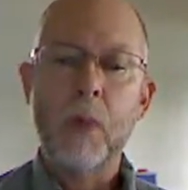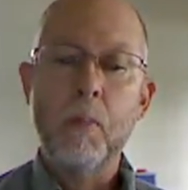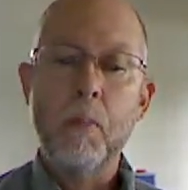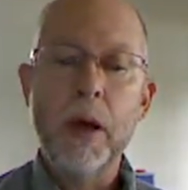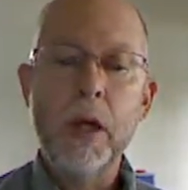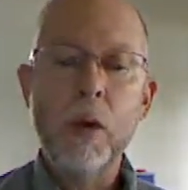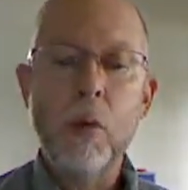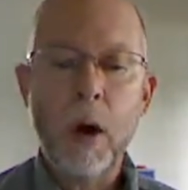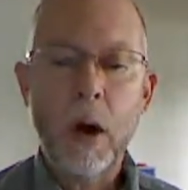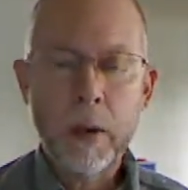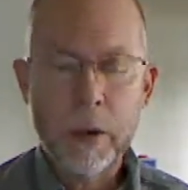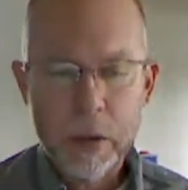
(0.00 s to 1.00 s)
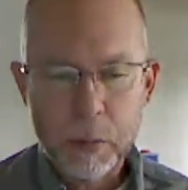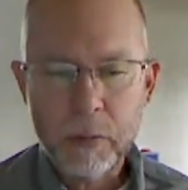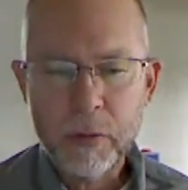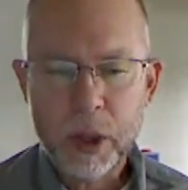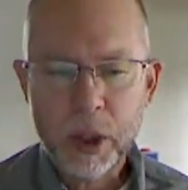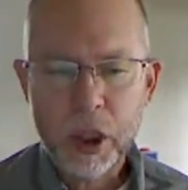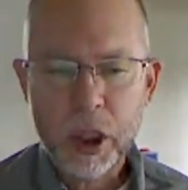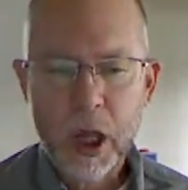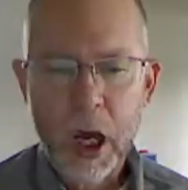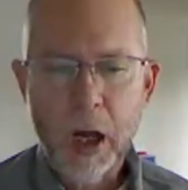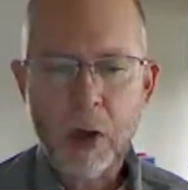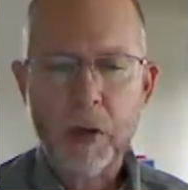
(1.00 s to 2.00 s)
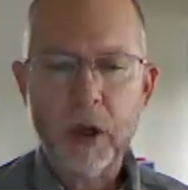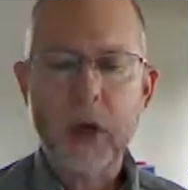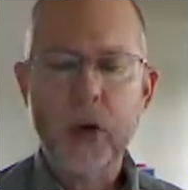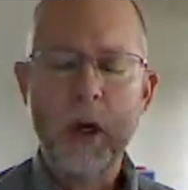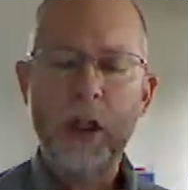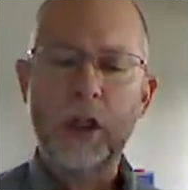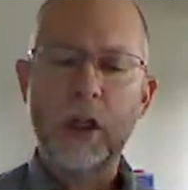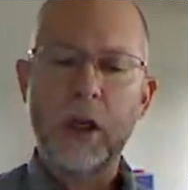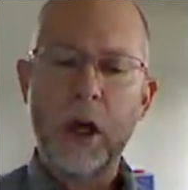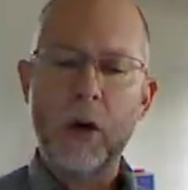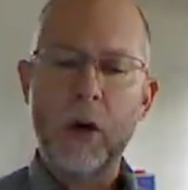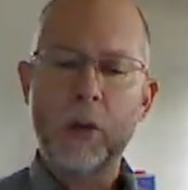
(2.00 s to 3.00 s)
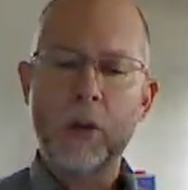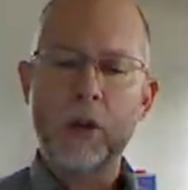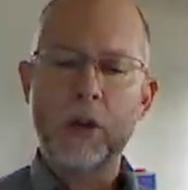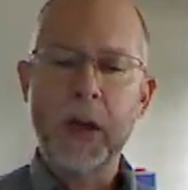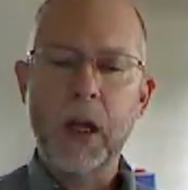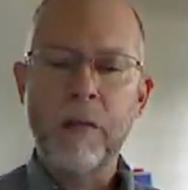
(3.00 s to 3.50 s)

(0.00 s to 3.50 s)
Muddy Waters moves to Chicago, the great Chicago blues man.